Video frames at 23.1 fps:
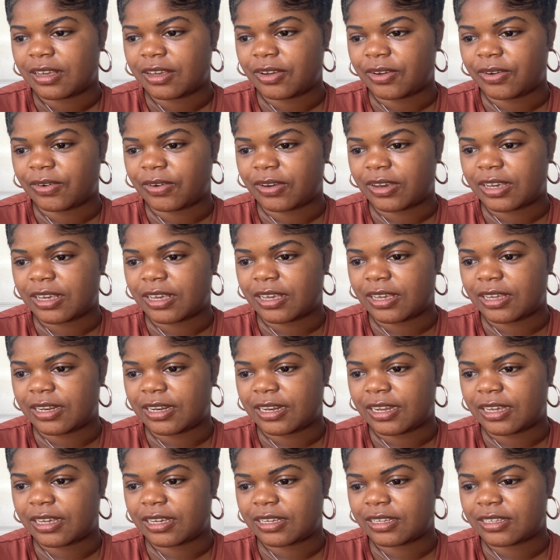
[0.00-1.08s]
Okay,
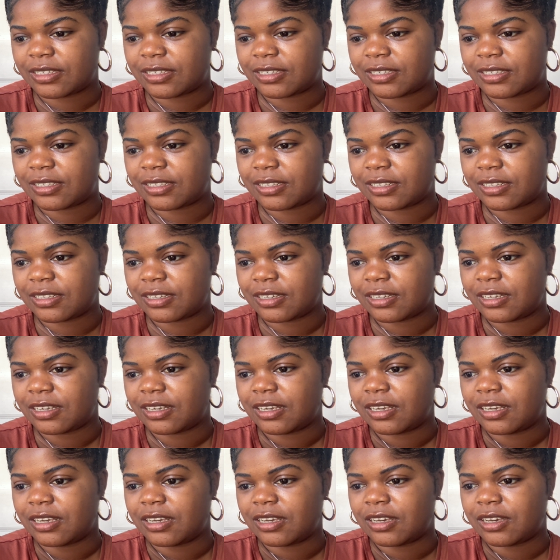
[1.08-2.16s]
next.
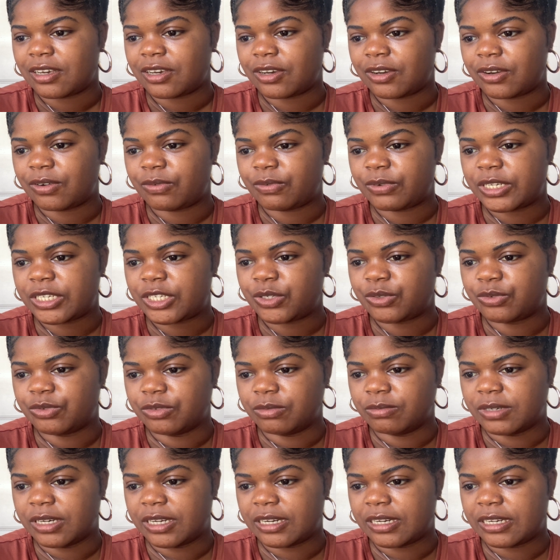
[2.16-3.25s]
Which
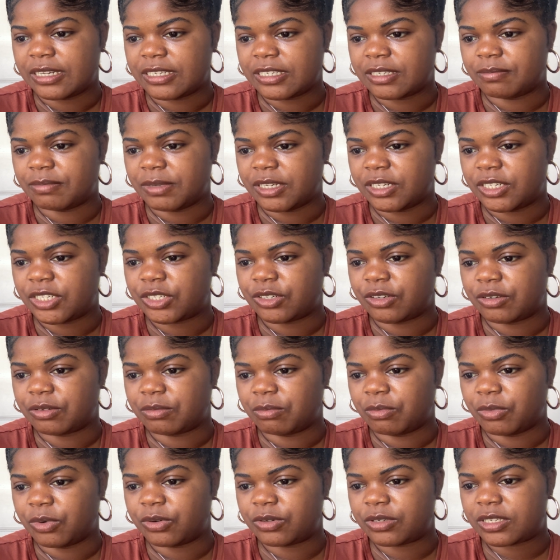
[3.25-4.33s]
woman is mentioned
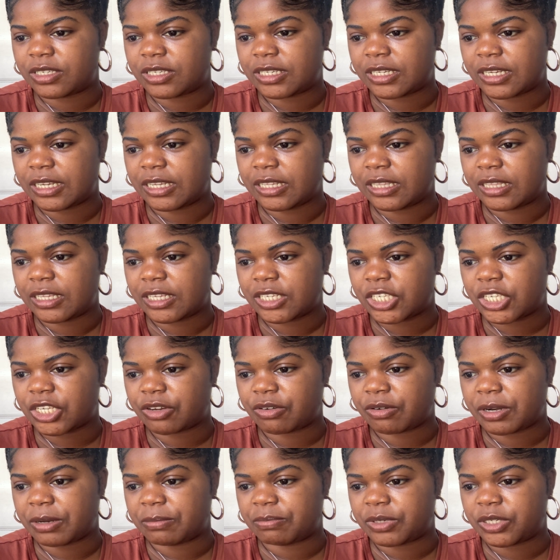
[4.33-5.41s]
most in the
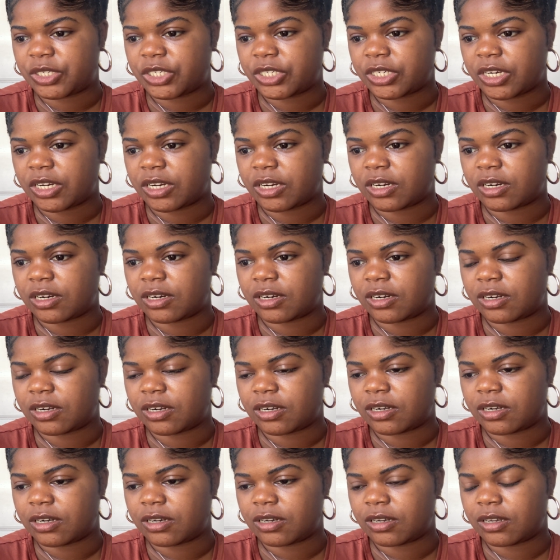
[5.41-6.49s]

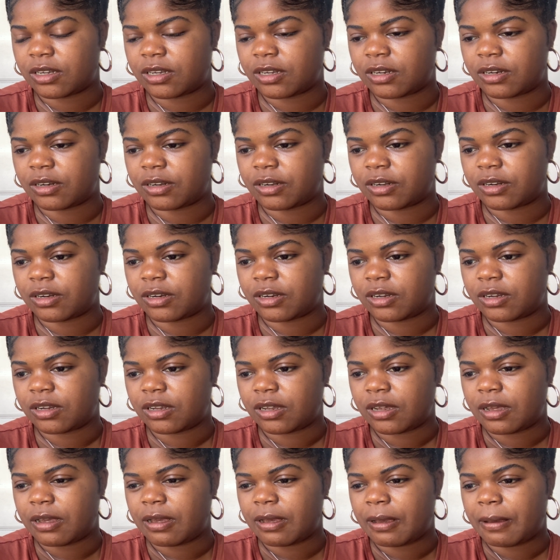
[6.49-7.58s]
scripture?
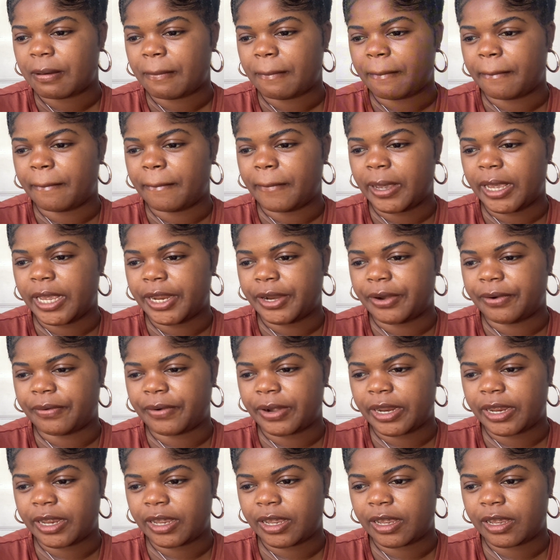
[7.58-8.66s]

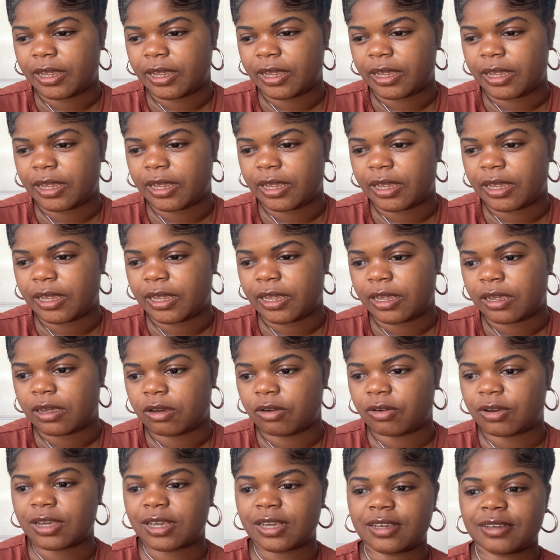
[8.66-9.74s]
Mary.
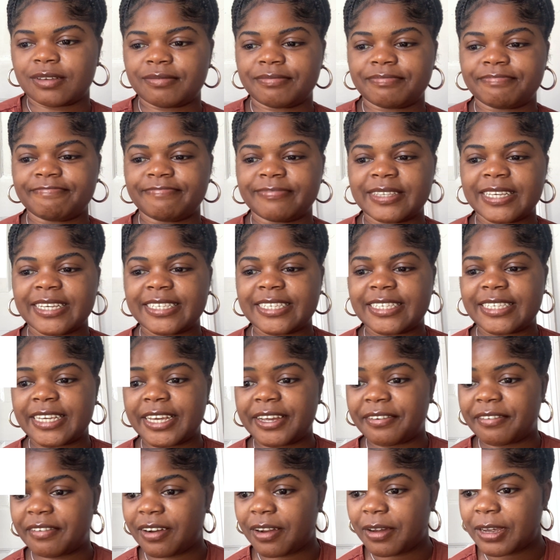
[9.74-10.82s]
Okay.
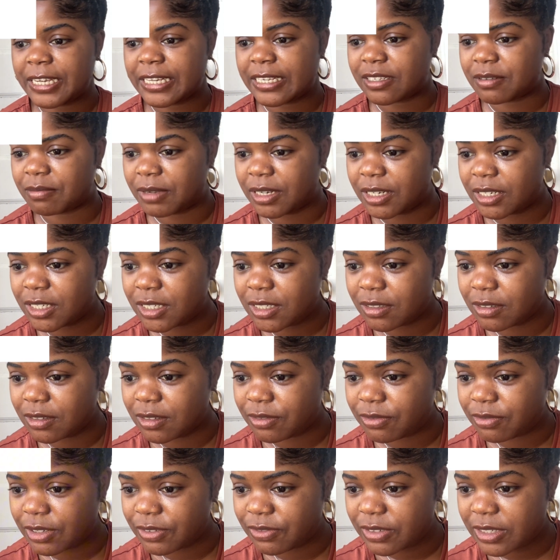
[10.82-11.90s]
Sarah is mentioned
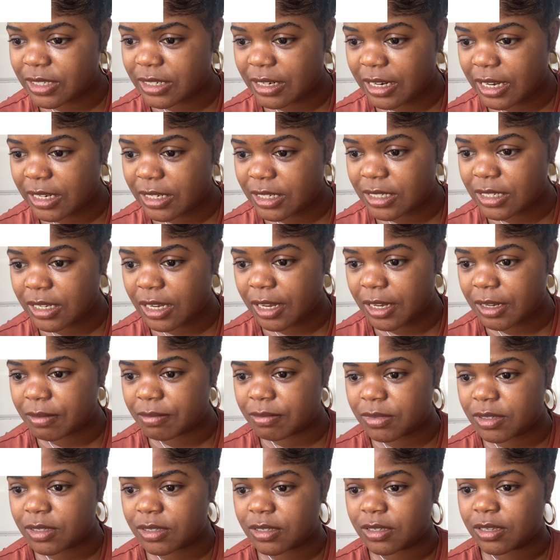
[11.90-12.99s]
59
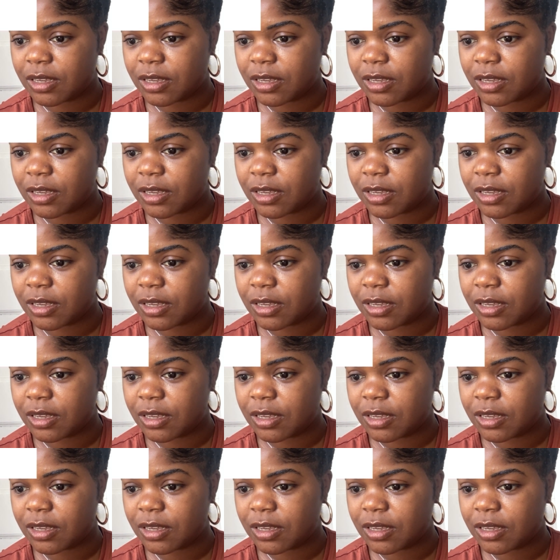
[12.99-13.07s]
times.